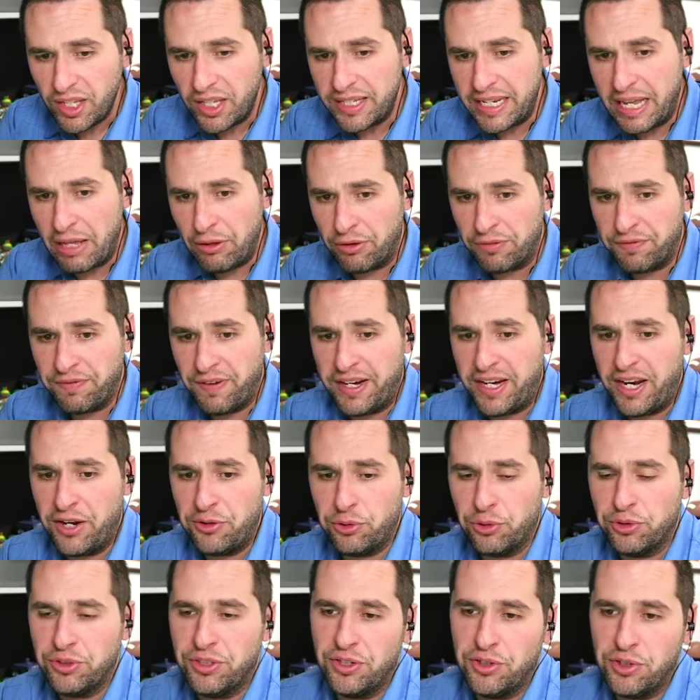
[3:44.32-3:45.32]
now, the
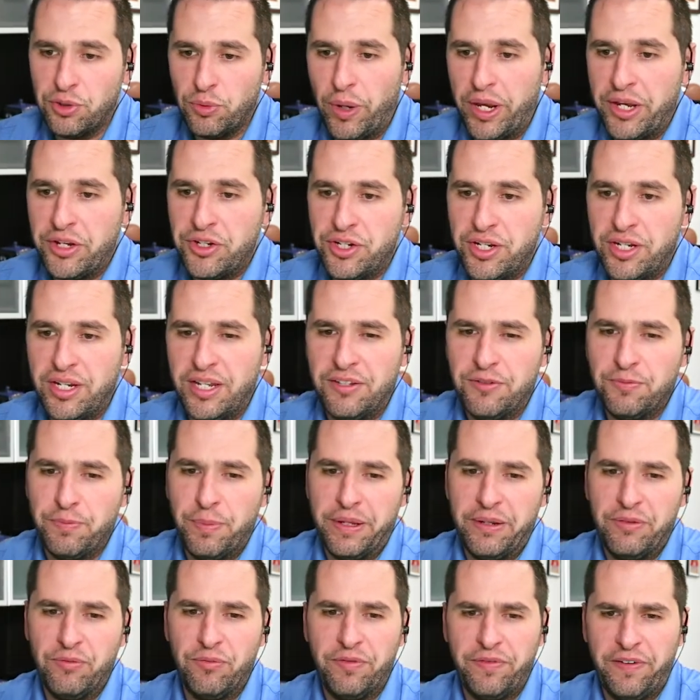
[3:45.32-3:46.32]
financial situation has
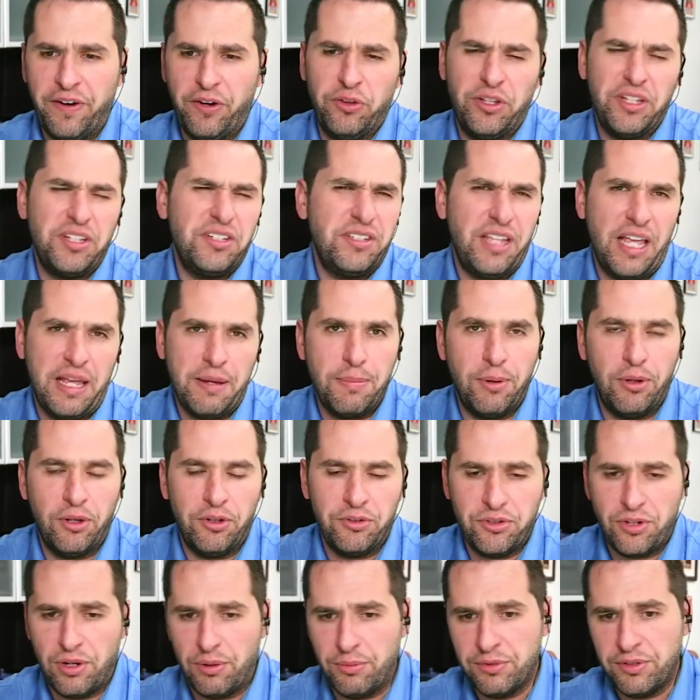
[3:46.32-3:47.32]
been fairly stable
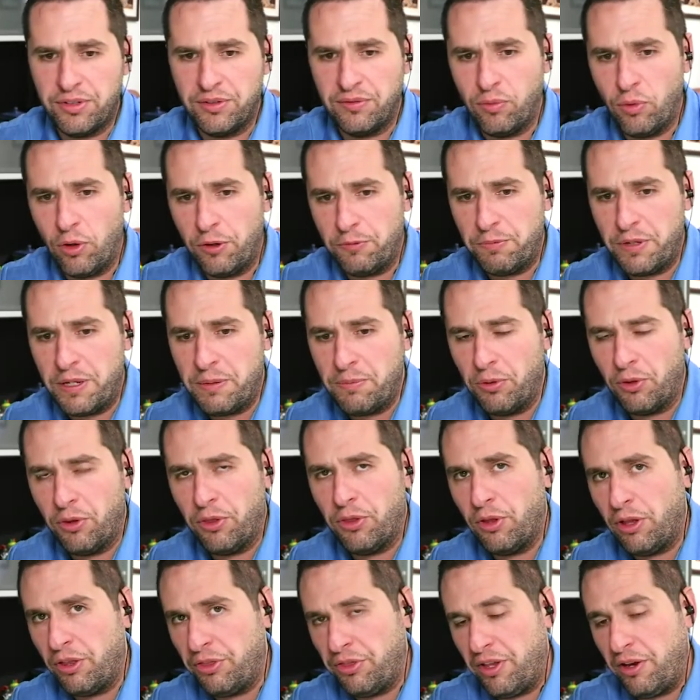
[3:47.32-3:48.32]
in terms of what people
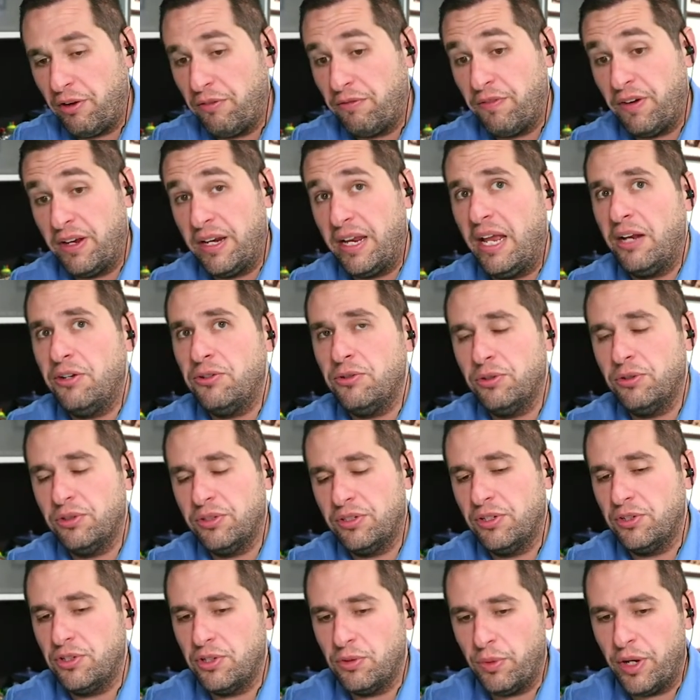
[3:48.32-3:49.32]
thought their financial
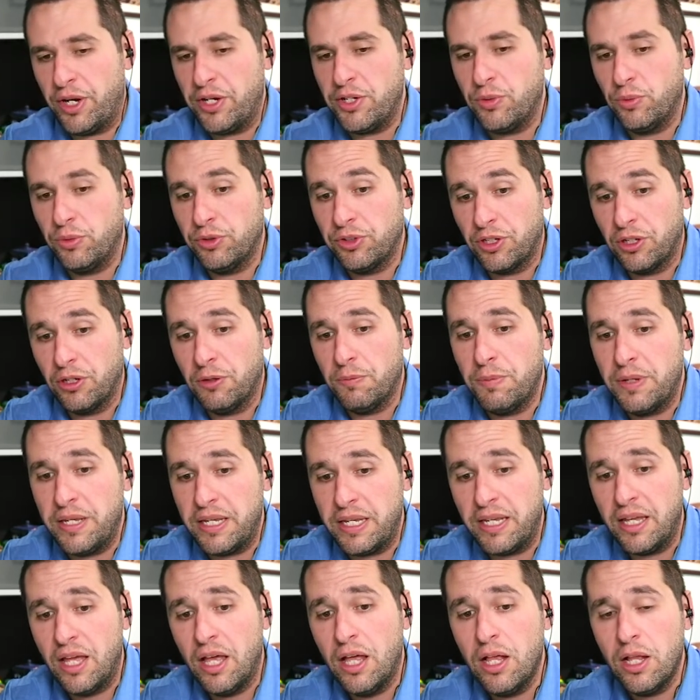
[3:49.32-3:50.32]
situation was going to
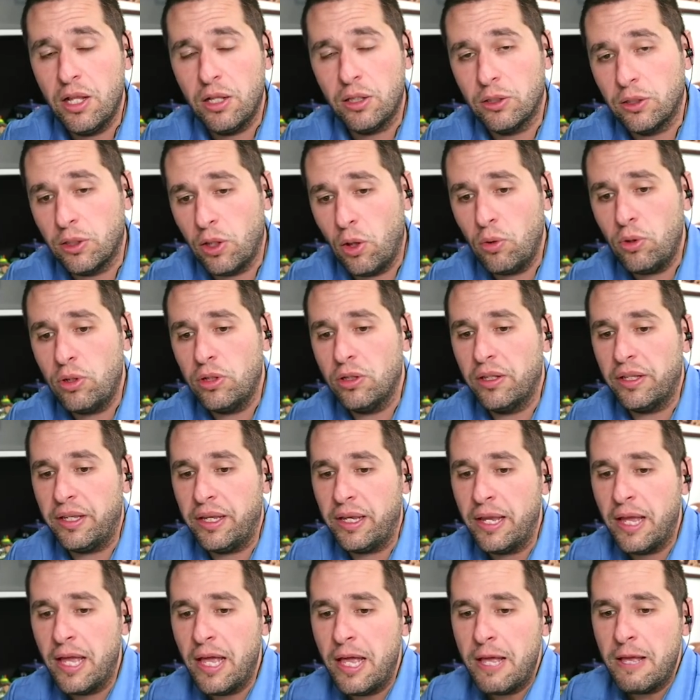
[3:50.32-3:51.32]
be
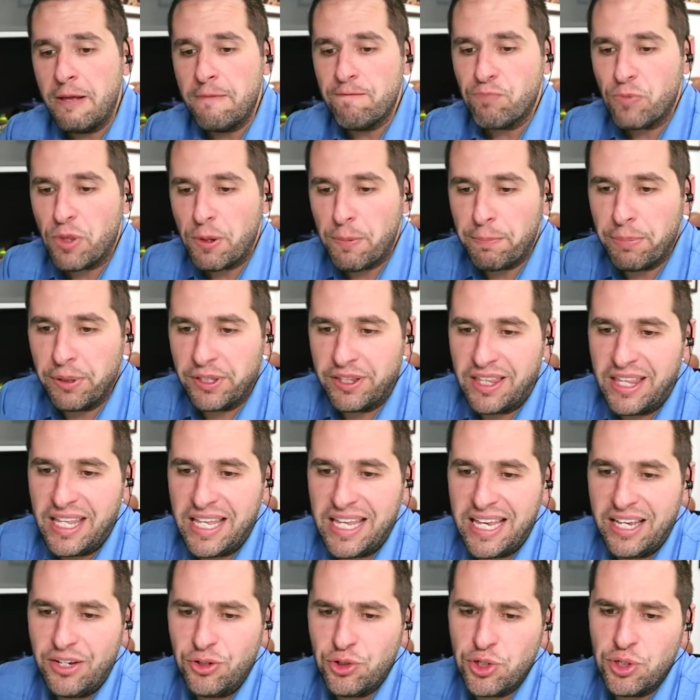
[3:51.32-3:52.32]
locally, but
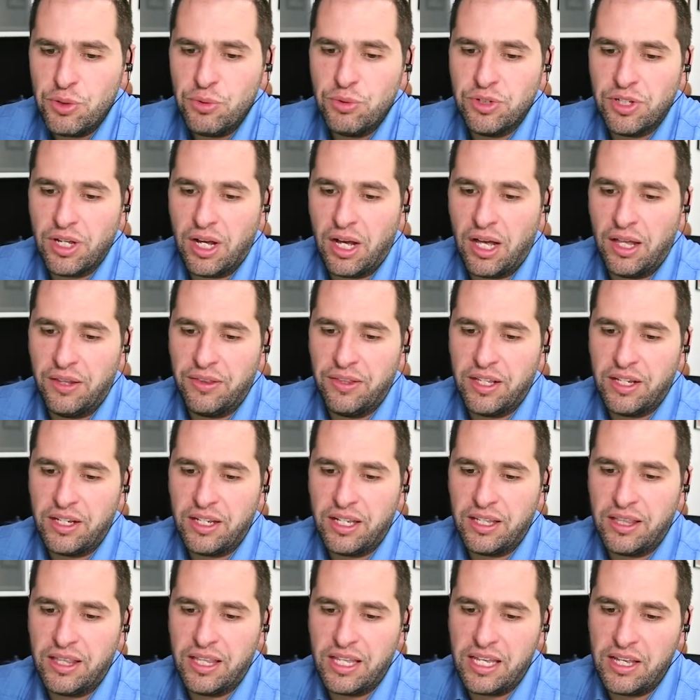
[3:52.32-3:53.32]
the issues on
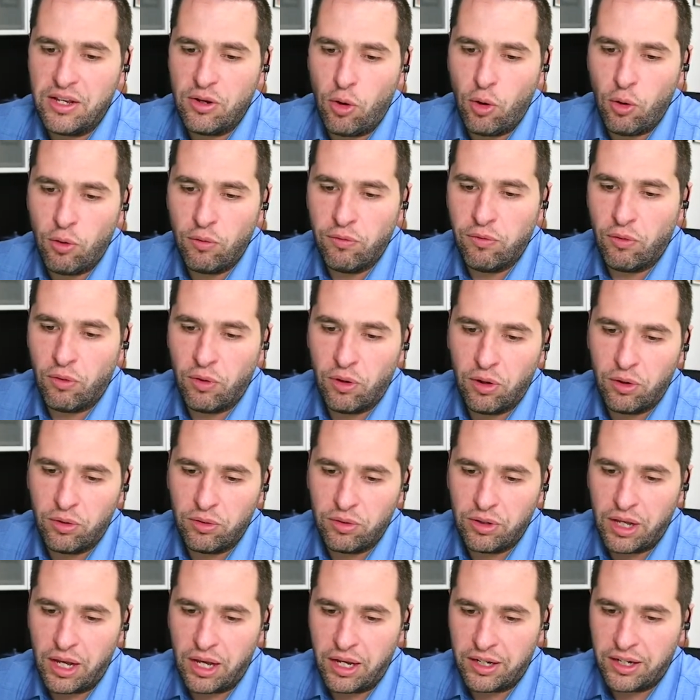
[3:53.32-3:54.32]
the
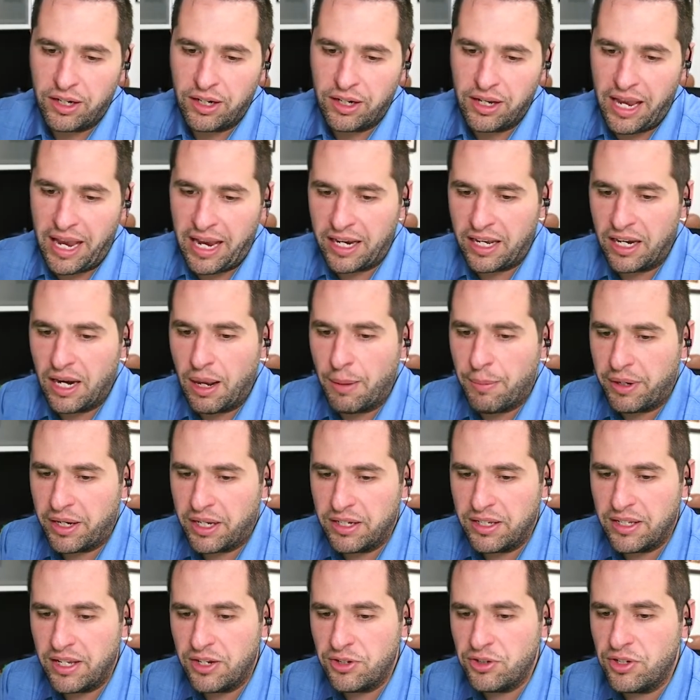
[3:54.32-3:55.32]
overall economic
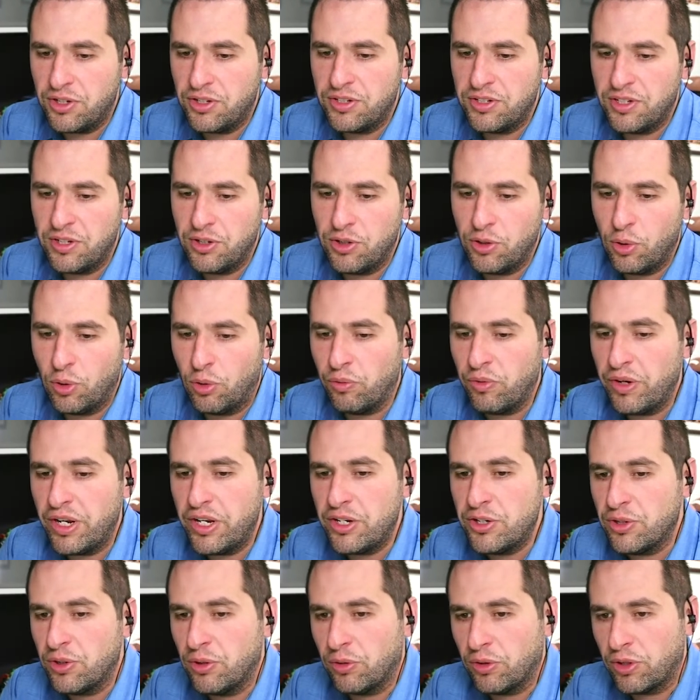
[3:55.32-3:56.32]
conditions in your
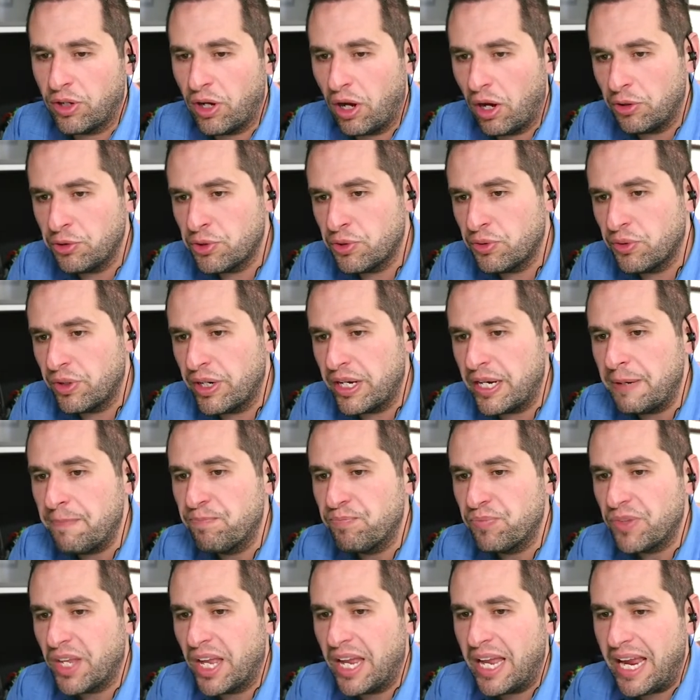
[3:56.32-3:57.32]
region or country
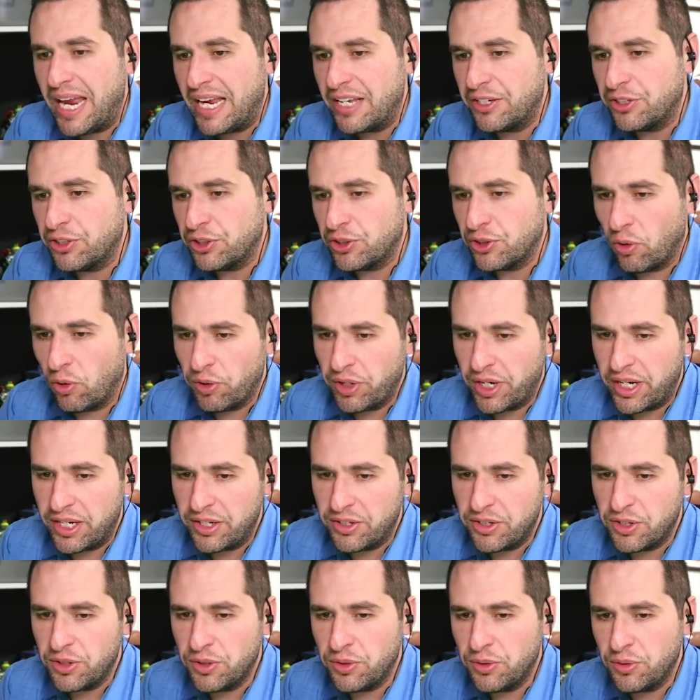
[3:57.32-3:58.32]
is starting
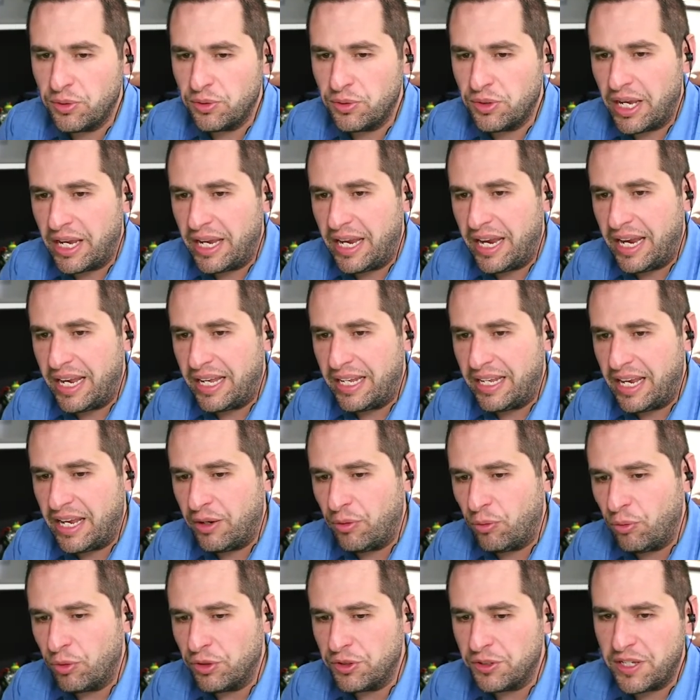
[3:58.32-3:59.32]
to,
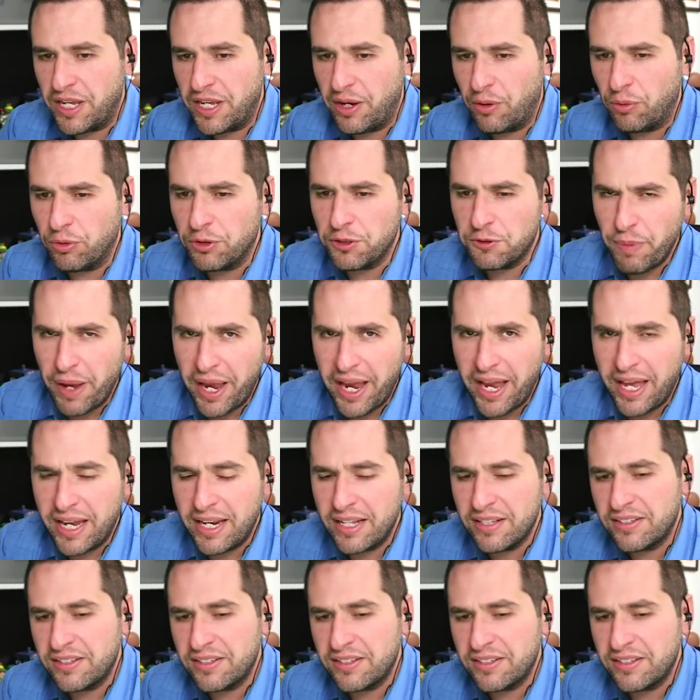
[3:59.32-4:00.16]
it was bad,